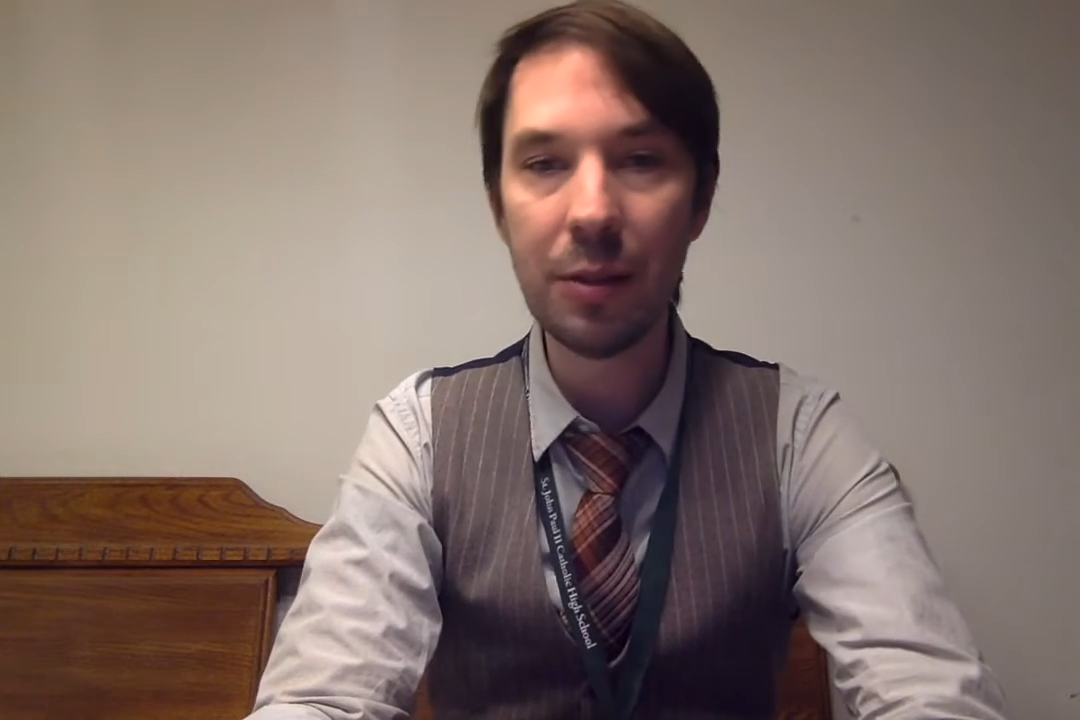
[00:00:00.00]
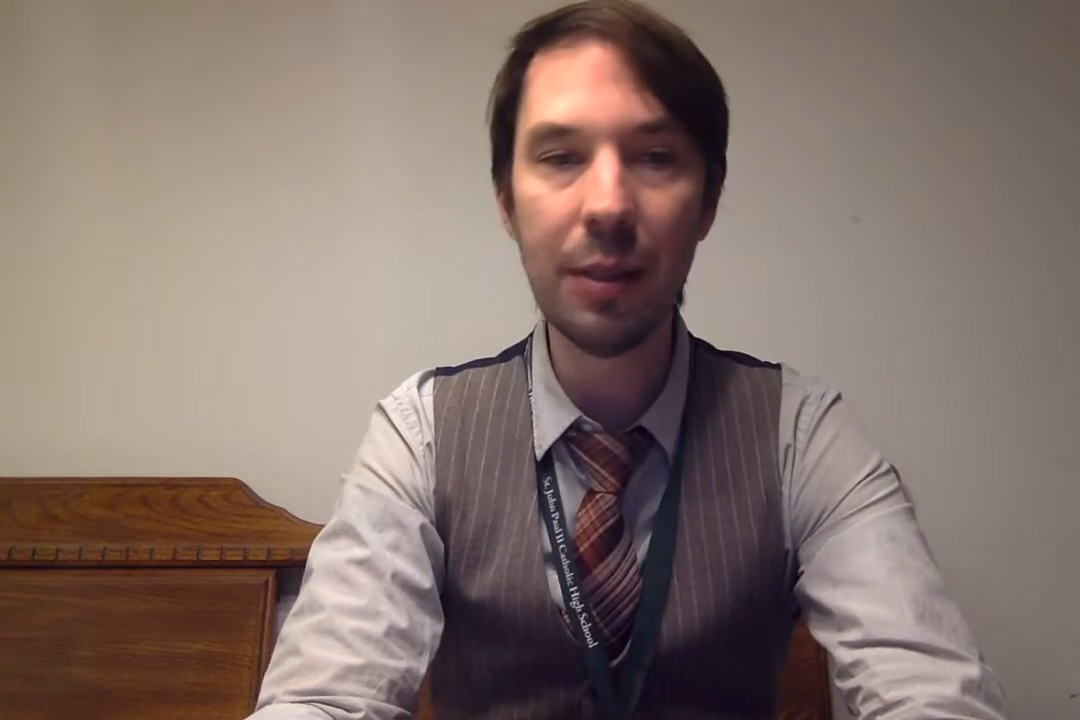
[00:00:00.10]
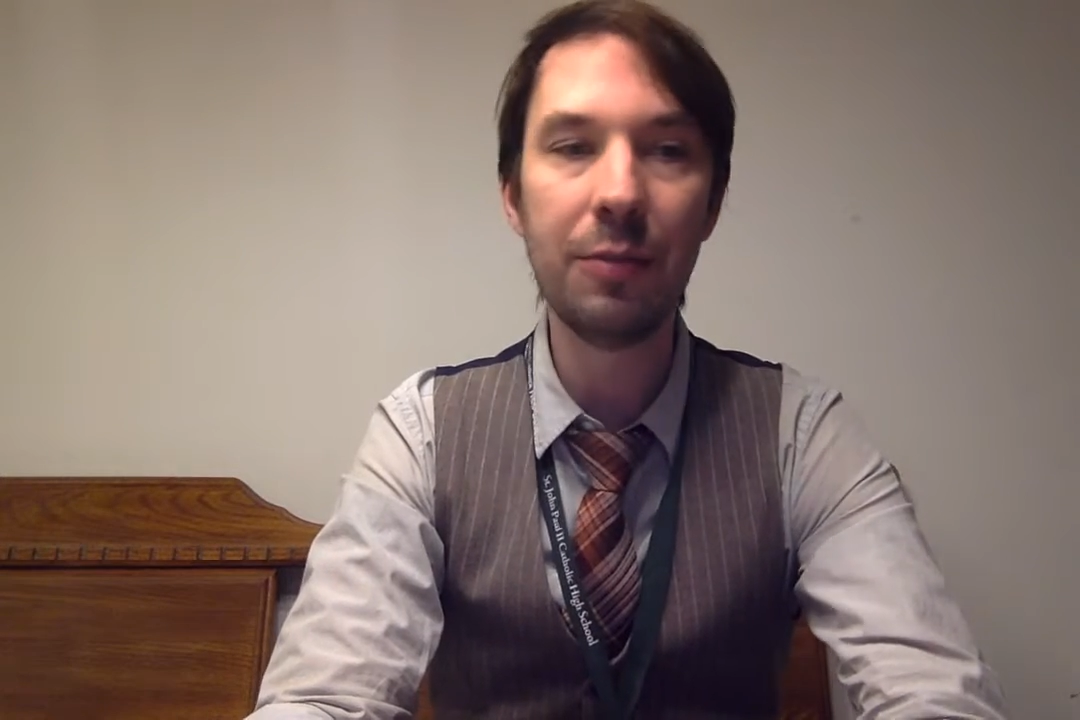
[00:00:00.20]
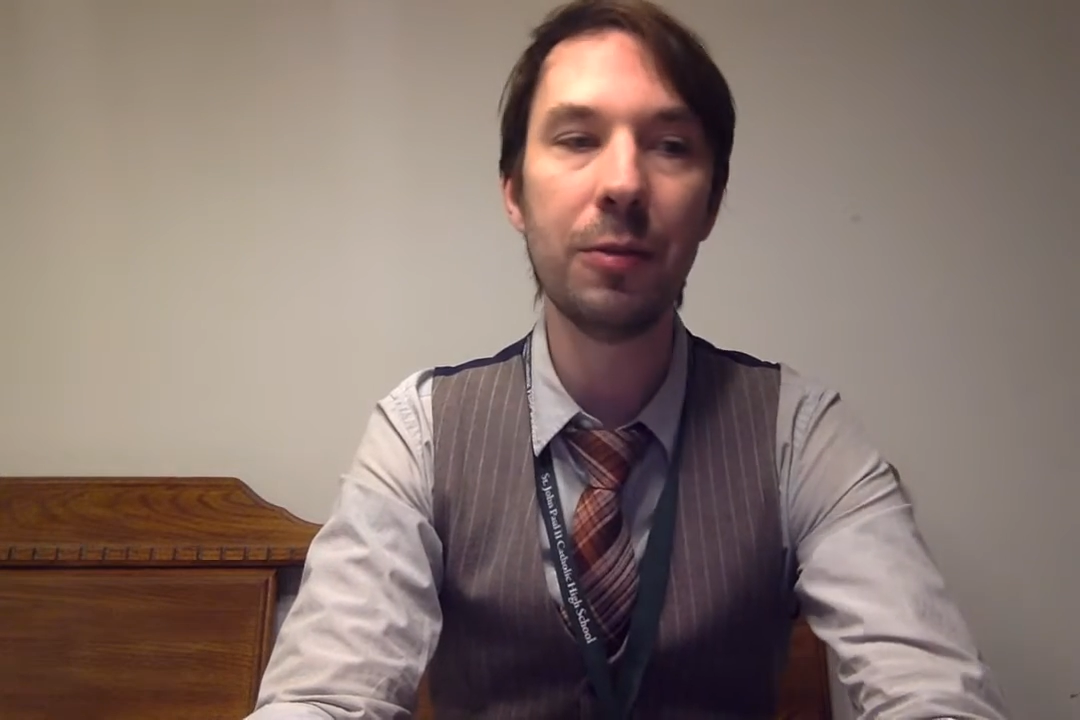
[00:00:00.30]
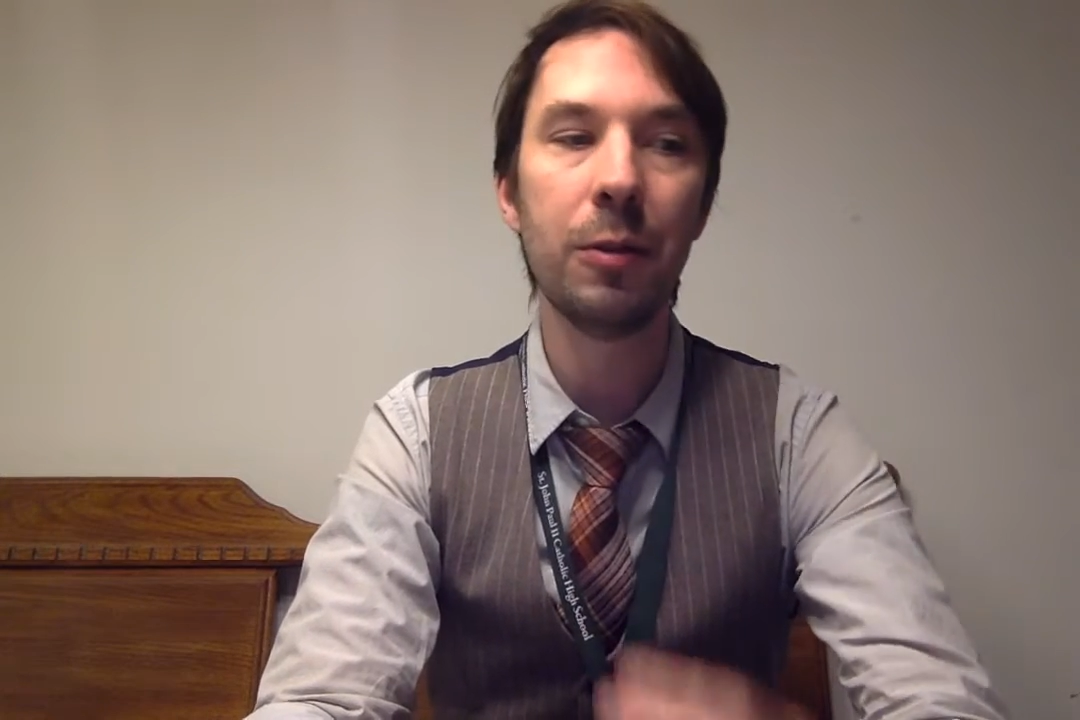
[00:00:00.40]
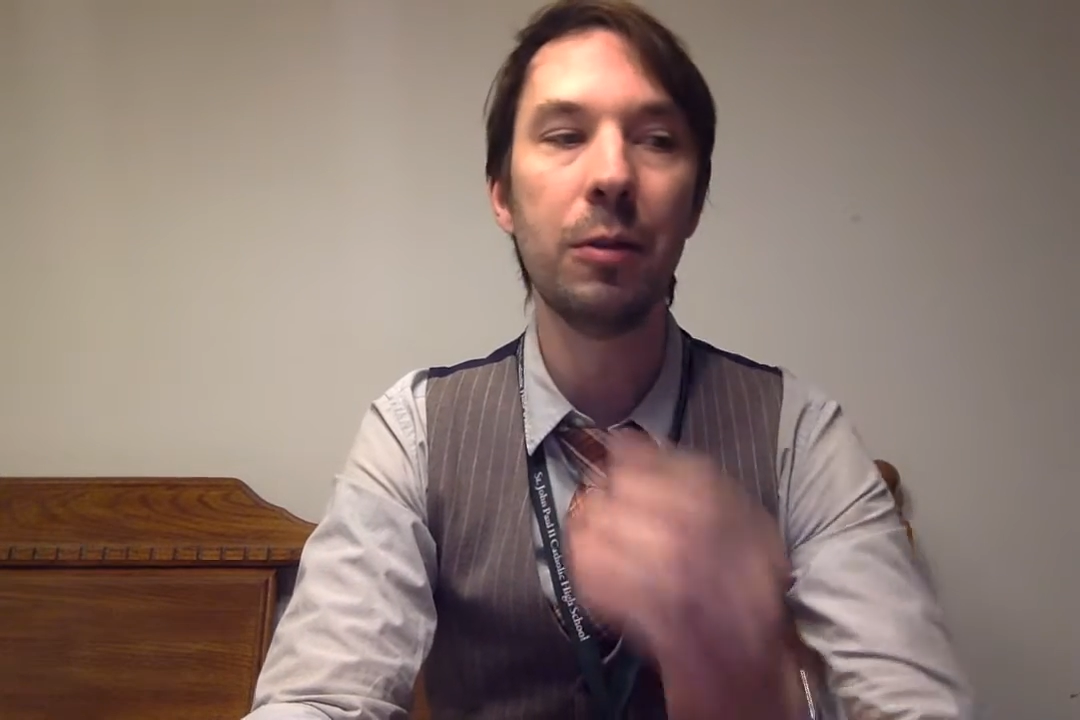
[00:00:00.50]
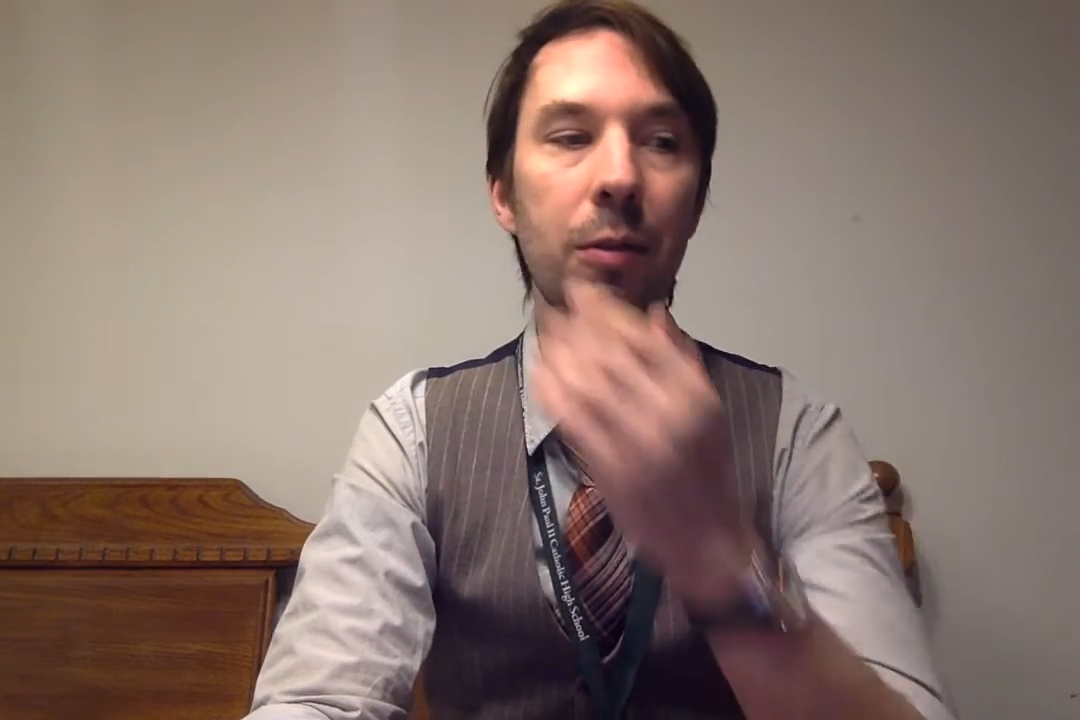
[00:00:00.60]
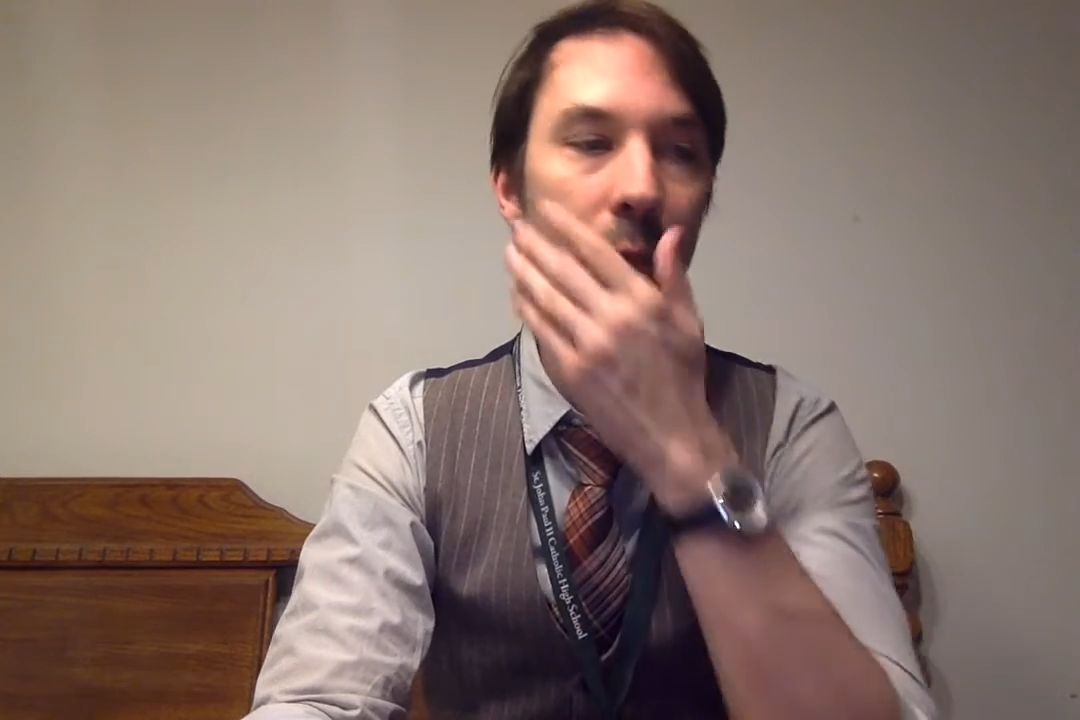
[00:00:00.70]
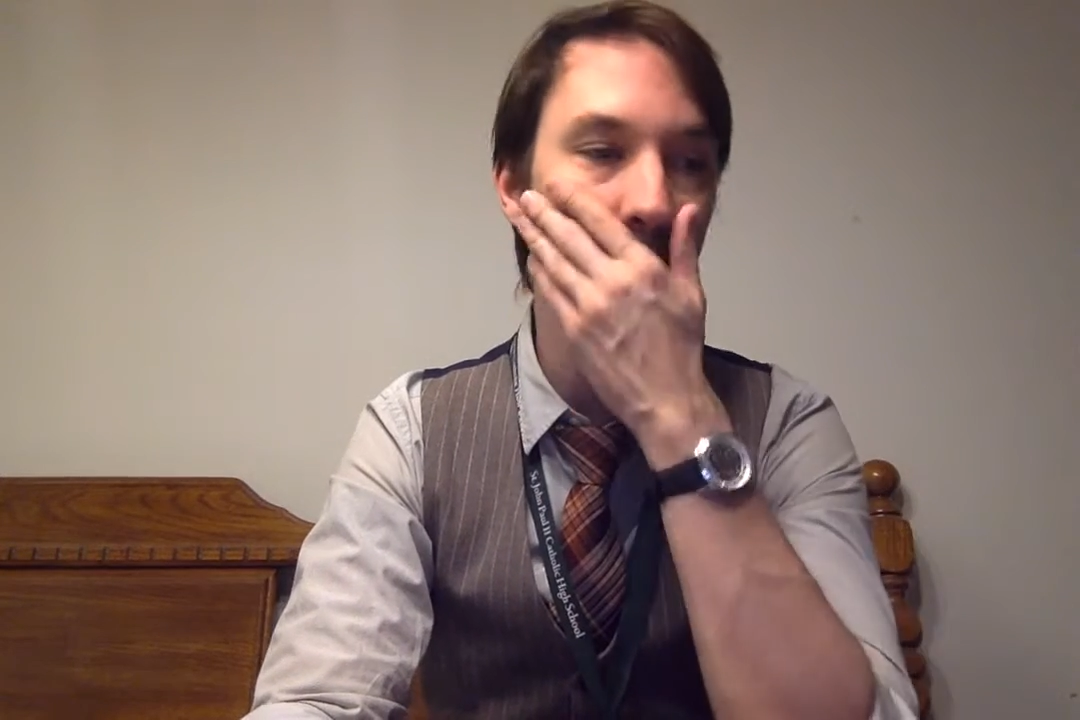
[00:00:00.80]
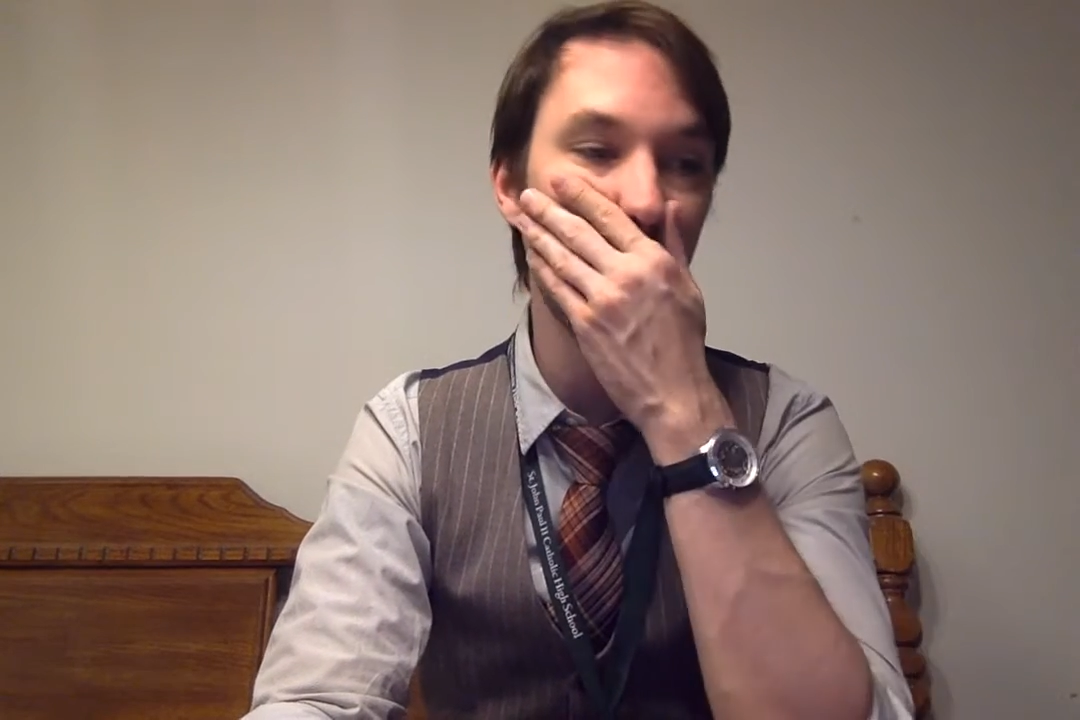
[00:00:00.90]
good for